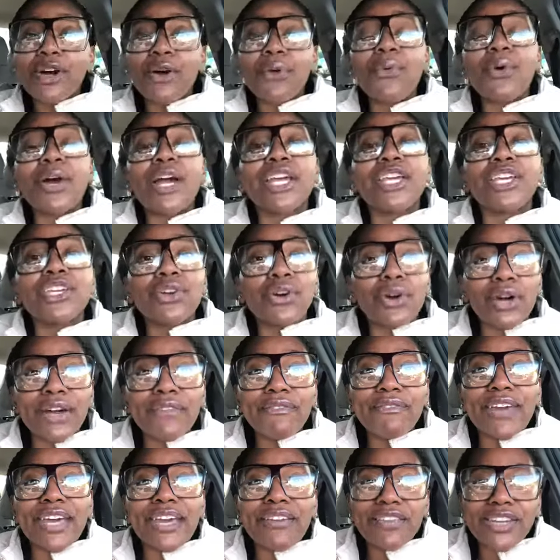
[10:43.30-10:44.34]
what your
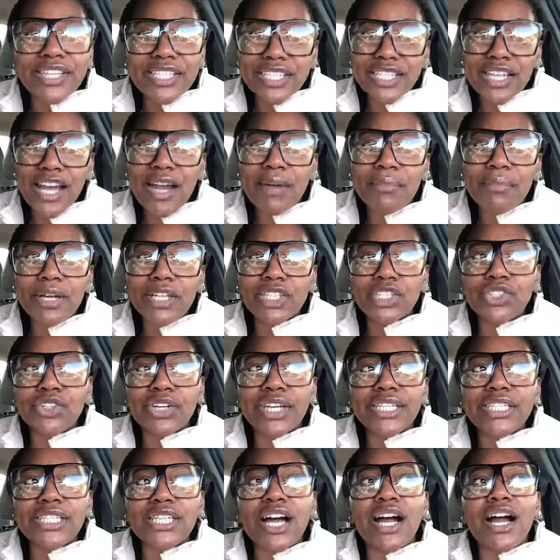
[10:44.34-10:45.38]
favorite Starbucks
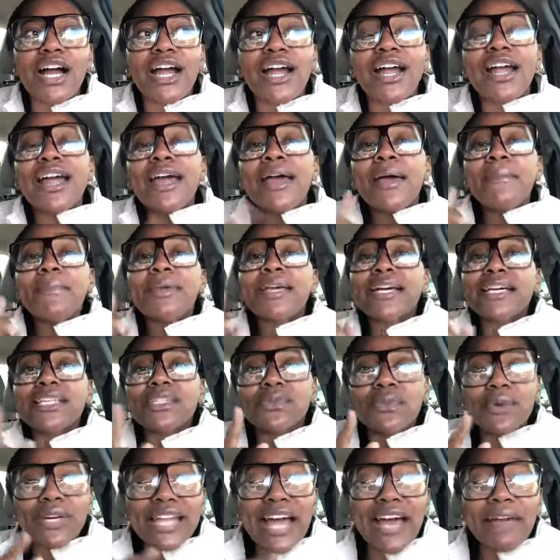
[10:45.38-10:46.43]
drinks are because
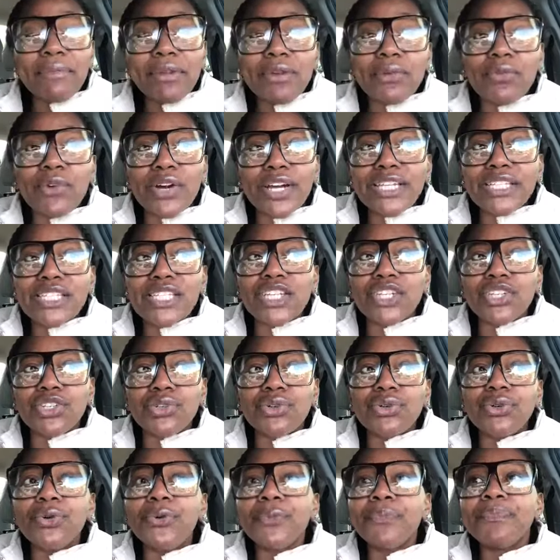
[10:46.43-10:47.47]
what I've been wanting to
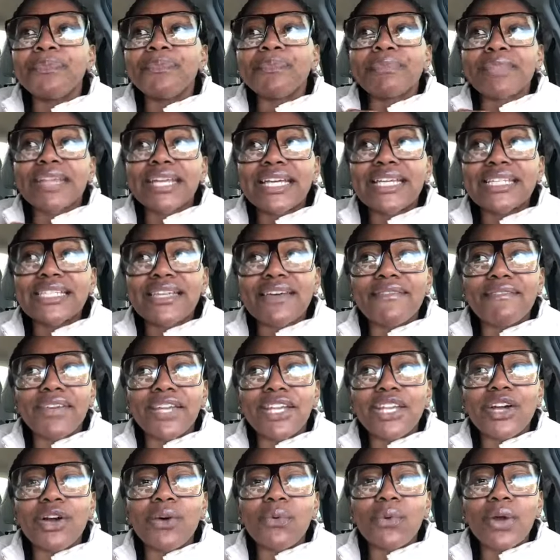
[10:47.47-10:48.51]
do is a
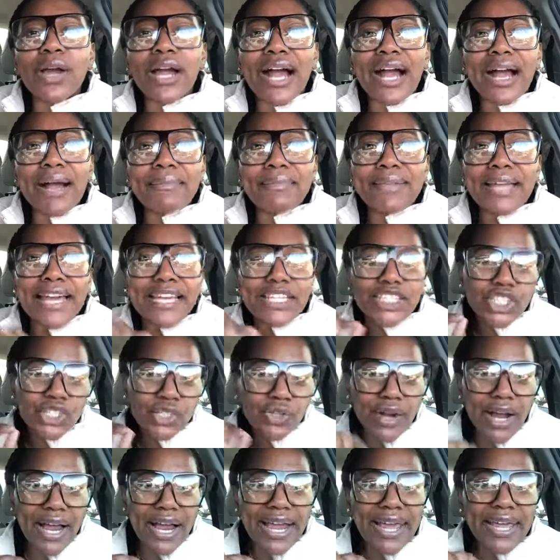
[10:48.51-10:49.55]
video where I'm like
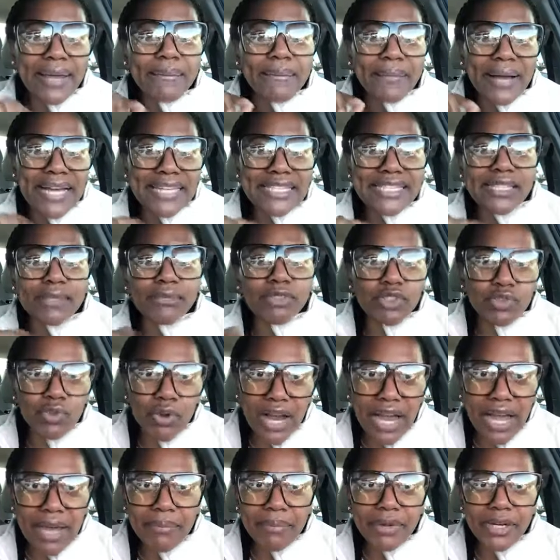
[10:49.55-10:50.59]
trying my
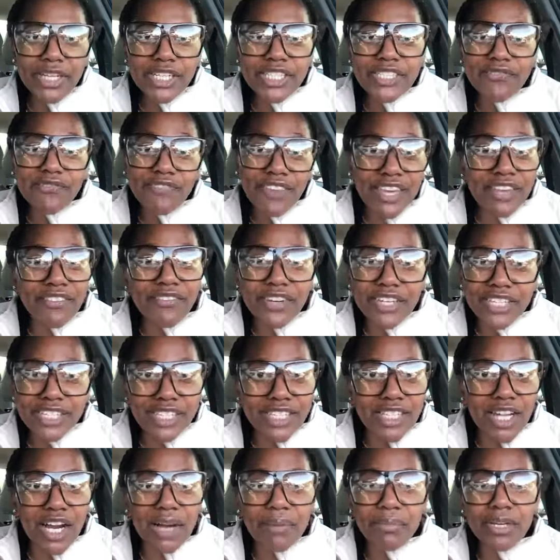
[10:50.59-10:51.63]
subscribers' favorite
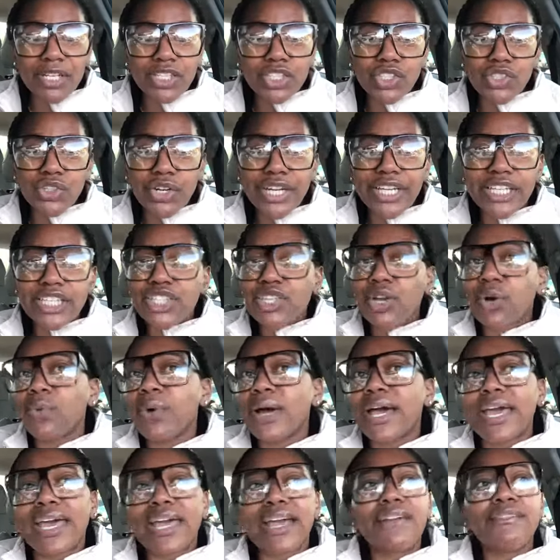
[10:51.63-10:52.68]
Starbucks drink. So
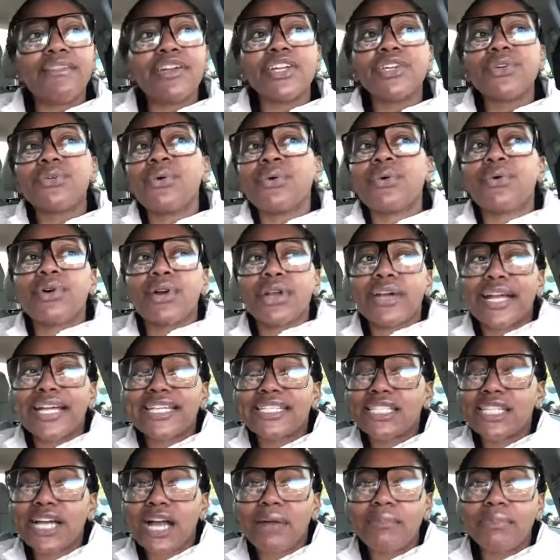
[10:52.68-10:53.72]
whatever you order at
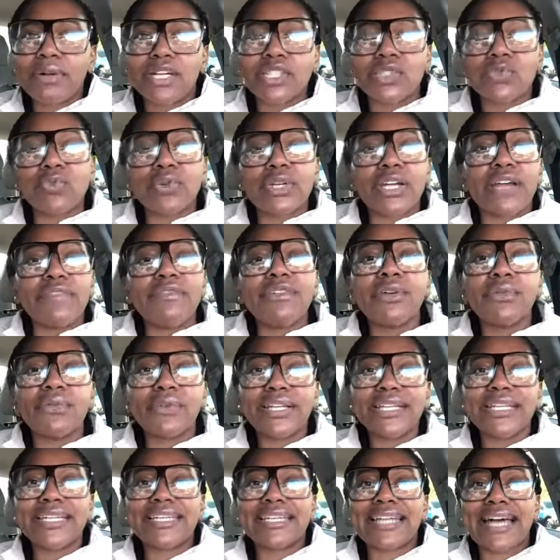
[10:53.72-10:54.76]
Starbucks, whatever you
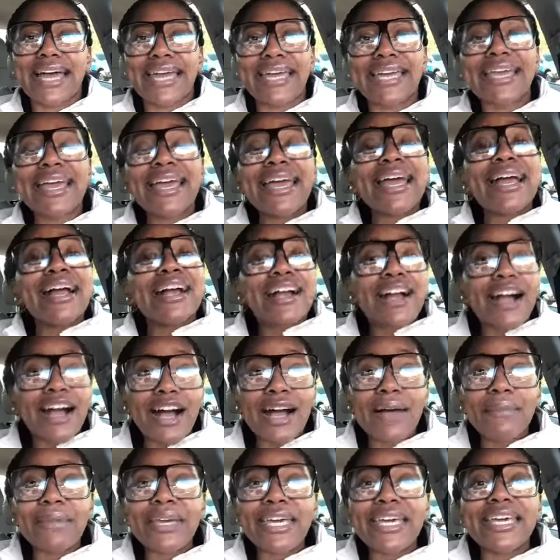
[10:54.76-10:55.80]
really like,
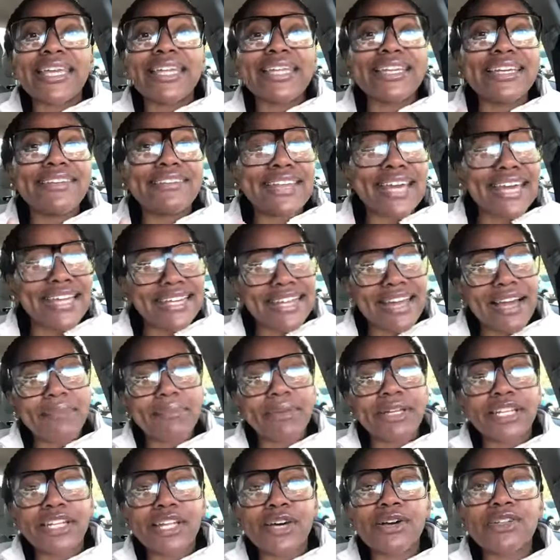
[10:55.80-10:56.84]
comment and leave that down
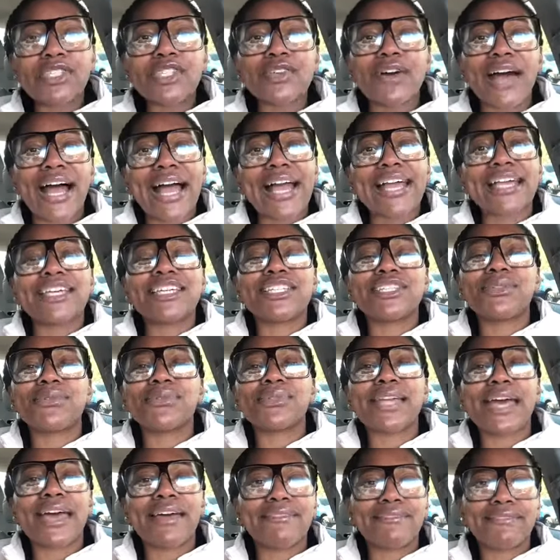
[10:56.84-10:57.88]
below so I can do
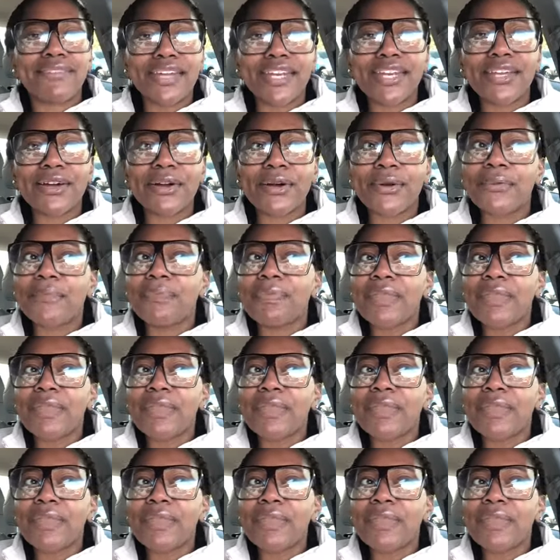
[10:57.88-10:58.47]
that video